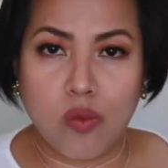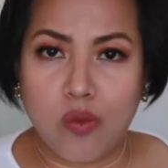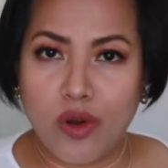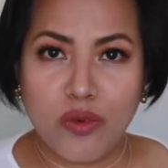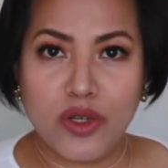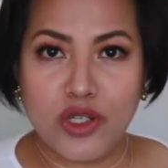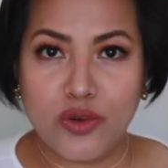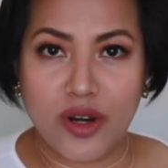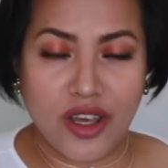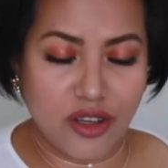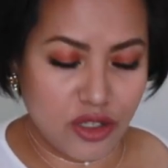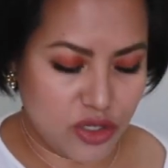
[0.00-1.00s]
what would you
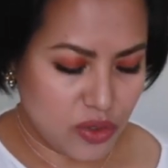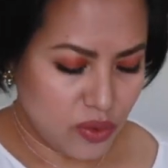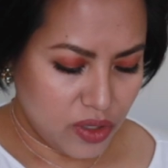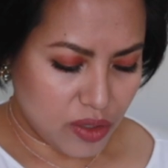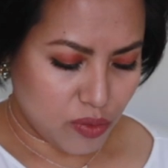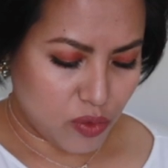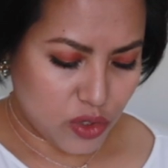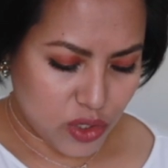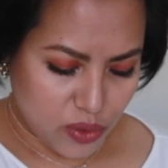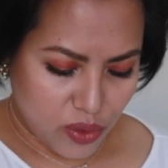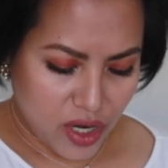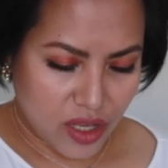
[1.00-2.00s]
rather do with them? Would
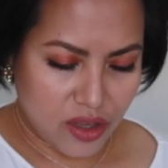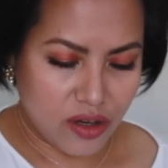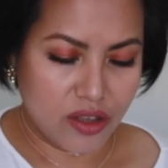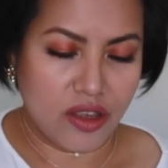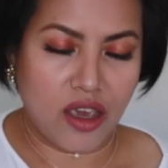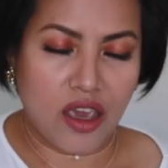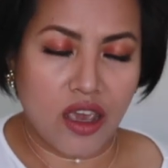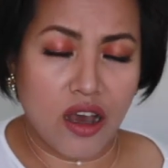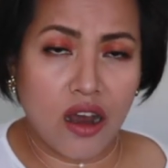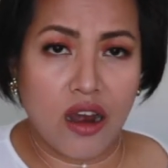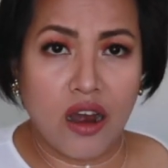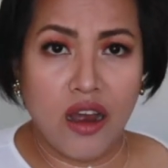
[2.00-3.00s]
you rather they
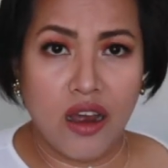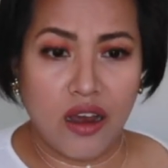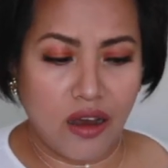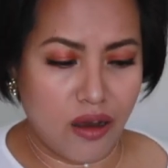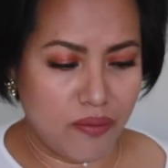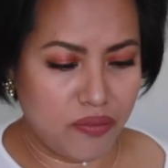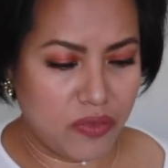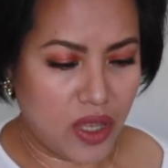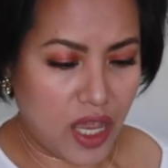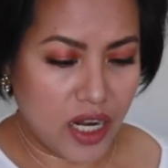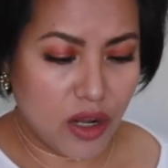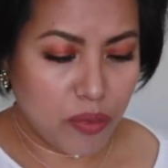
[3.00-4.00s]

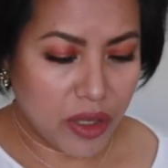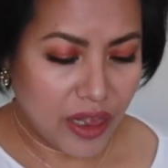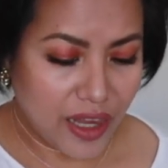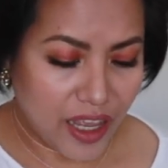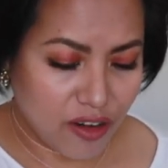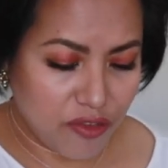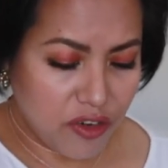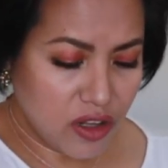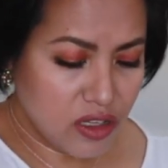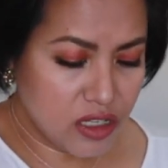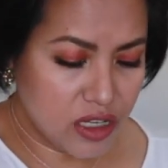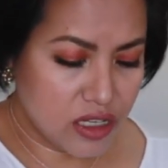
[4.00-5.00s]
end up in
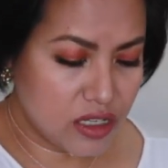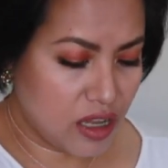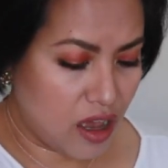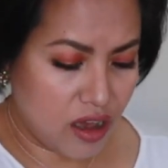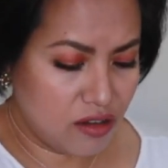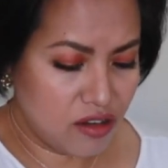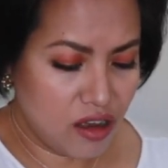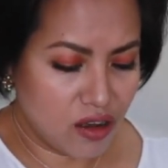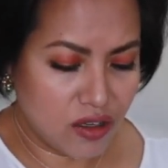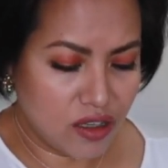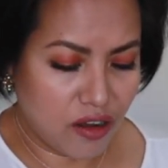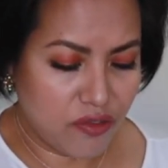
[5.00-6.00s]
landfills? Because no,
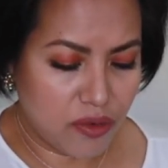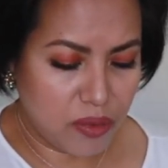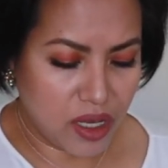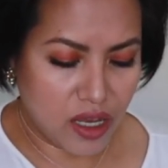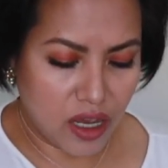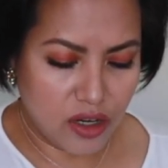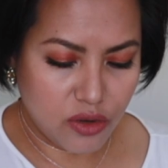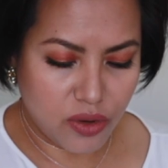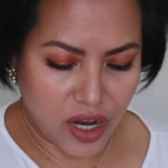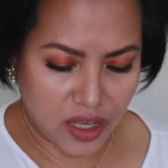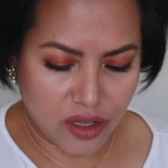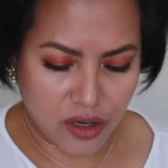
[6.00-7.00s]
not for me. I'd
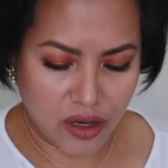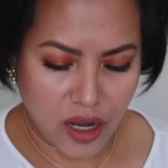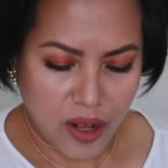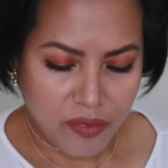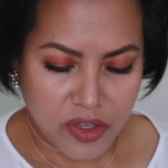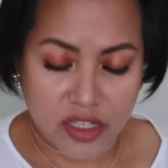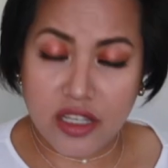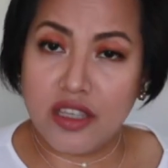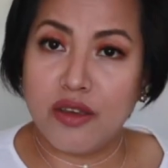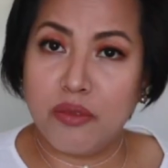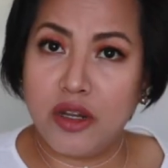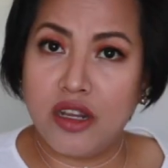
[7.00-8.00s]
rather see
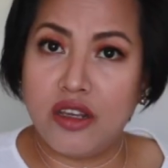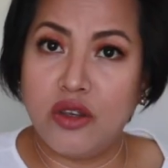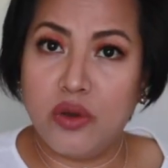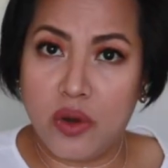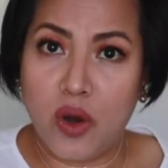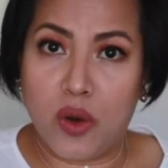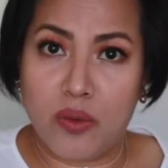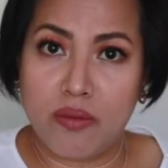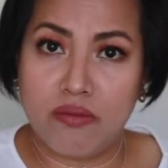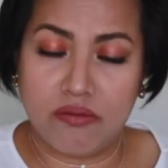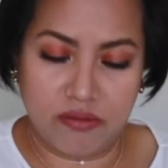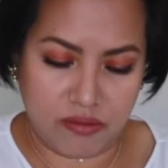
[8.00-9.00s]
them in a new home,
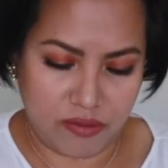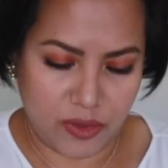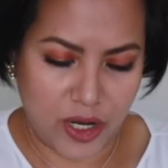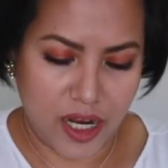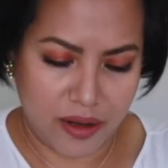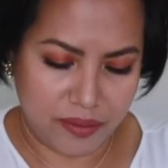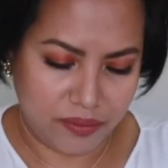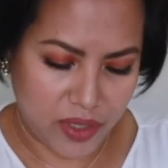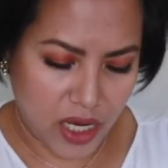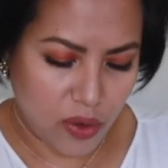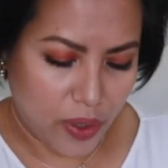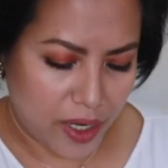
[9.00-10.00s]
right?
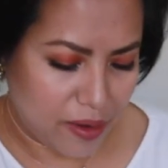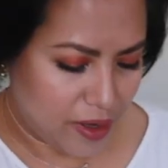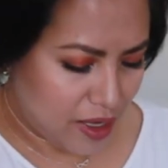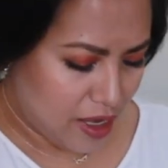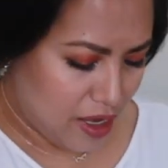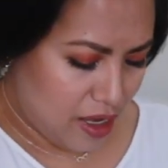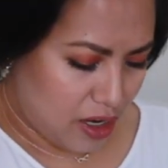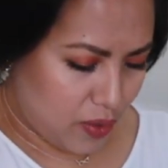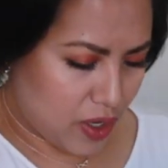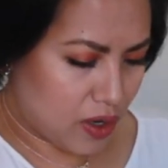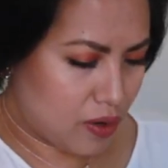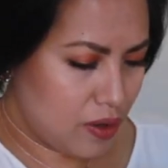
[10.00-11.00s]
Anyway, here
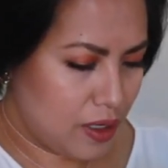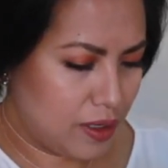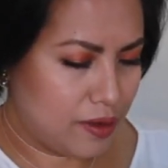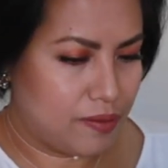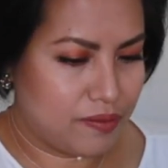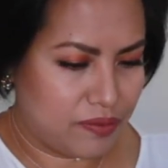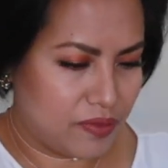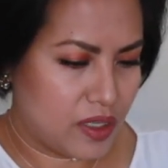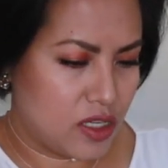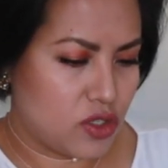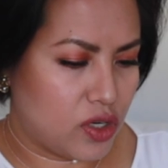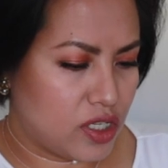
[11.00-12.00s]
we go.
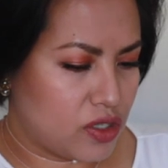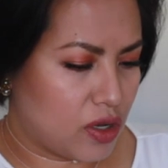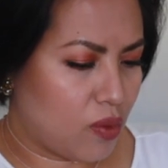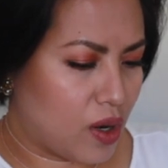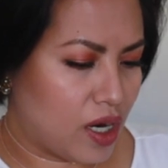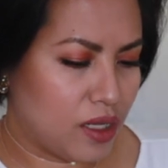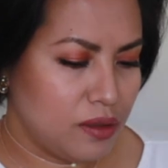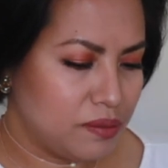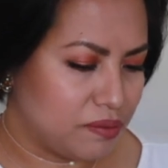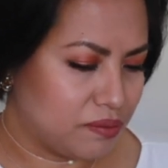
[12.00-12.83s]
Sorry, it took a while.